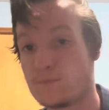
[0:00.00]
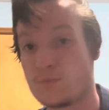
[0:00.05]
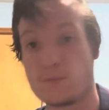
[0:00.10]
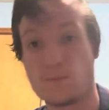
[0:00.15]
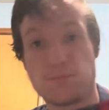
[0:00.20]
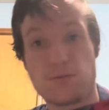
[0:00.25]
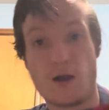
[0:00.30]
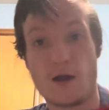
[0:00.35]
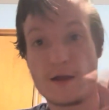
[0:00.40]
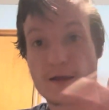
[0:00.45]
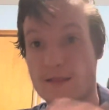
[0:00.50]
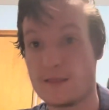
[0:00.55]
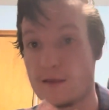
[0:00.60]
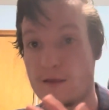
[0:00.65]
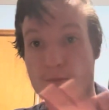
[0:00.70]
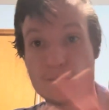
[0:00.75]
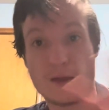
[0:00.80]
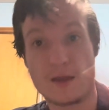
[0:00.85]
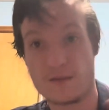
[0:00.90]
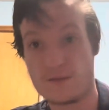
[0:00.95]
probably
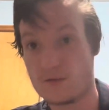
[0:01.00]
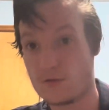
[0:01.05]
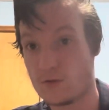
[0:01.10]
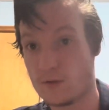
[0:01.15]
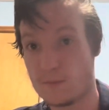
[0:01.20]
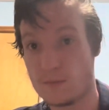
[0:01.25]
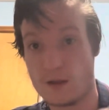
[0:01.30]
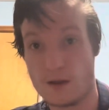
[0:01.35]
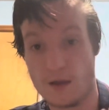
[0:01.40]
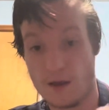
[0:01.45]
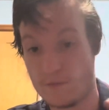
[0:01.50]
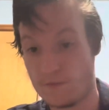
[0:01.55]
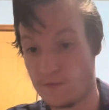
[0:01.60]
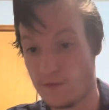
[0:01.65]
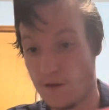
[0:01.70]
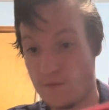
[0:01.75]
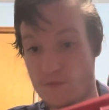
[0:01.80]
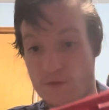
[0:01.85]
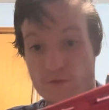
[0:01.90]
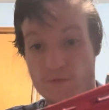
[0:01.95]
the best grip that I've
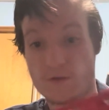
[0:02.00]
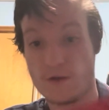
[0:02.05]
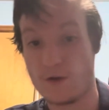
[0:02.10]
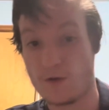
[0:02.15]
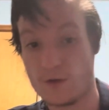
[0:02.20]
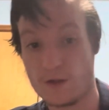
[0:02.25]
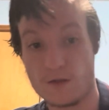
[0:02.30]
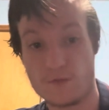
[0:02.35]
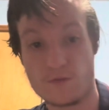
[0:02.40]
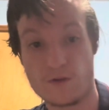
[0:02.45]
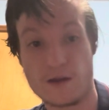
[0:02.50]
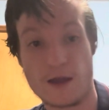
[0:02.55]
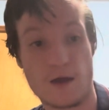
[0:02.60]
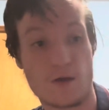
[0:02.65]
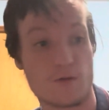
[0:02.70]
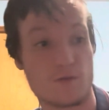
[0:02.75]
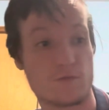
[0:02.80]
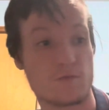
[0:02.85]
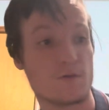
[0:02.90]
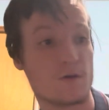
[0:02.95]
ever felt, even
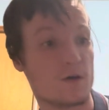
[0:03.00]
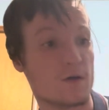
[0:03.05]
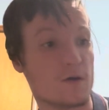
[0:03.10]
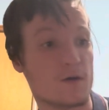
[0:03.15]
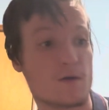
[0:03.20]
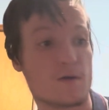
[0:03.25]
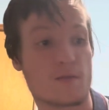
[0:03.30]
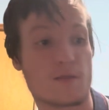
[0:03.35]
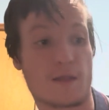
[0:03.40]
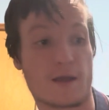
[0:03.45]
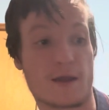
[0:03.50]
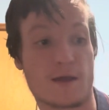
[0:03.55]
out of like